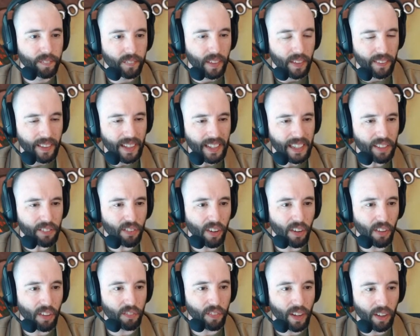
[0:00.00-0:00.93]
Thank you for
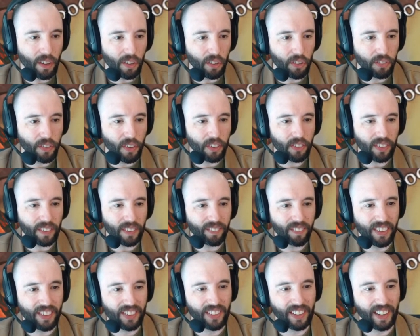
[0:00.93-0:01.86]
all the follows, folks. I
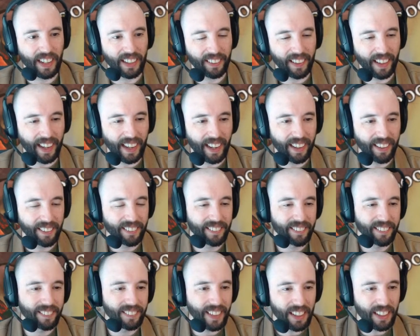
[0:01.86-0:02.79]
appreciate that.
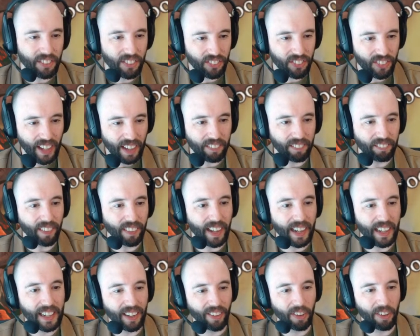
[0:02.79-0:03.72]
Thanks for stopping
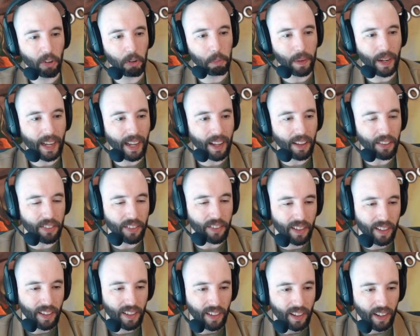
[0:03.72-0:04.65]
by, Heroes Path.
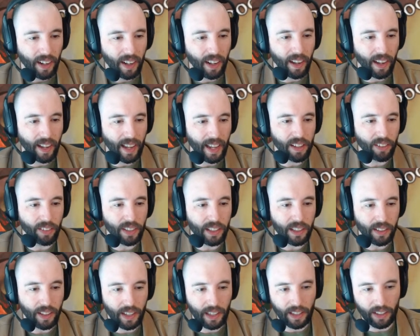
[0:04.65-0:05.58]

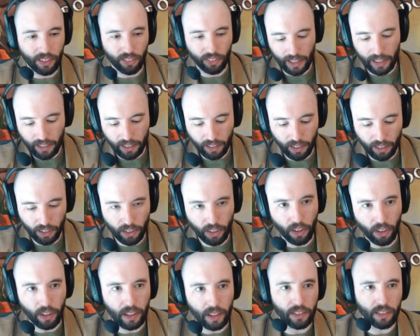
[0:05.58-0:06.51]
Haley, it is
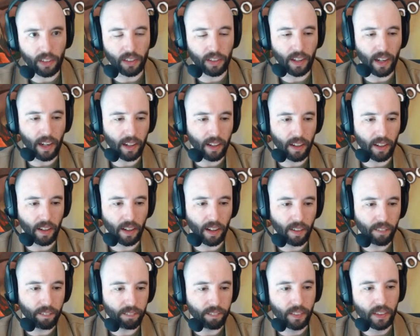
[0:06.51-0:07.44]

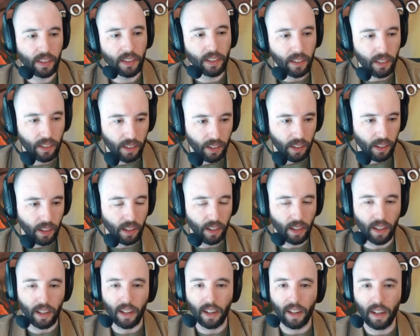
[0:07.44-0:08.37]
inkcarnate.com.
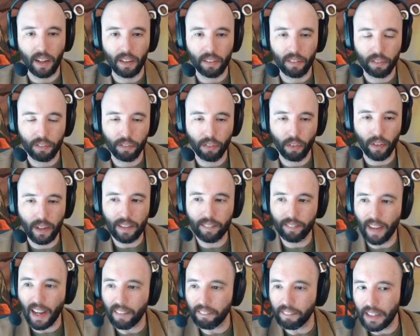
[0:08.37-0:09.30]
Free
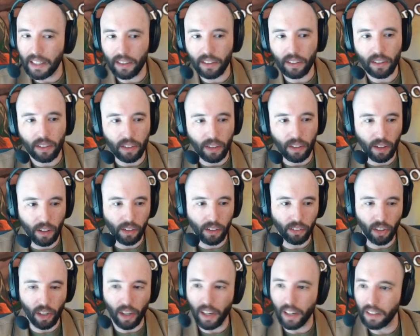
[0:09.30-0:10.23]
map maker
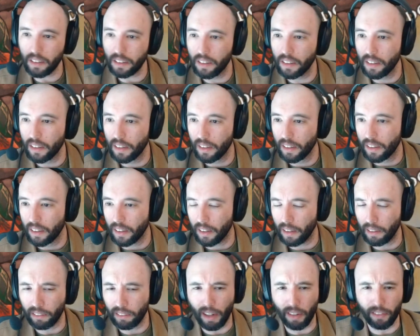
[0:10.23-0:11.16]
online.
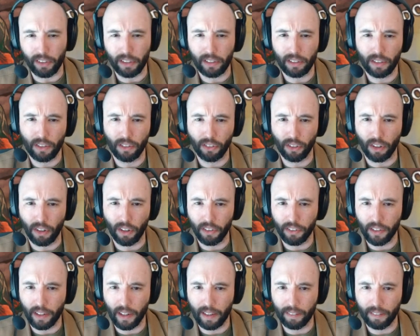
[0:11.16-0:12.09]
I love it. Use it all
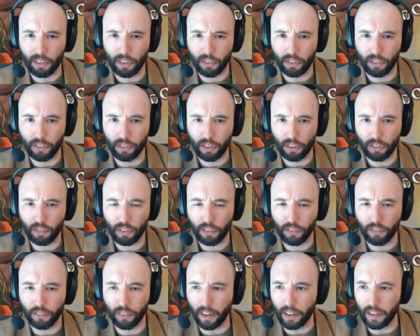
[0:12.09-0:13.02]
the time, just for
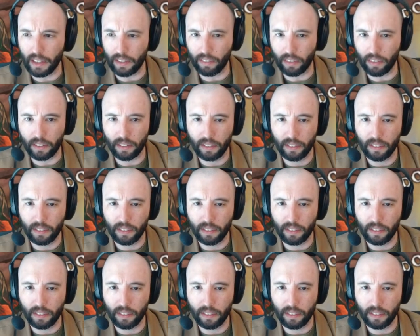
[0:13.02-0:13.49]
fun even.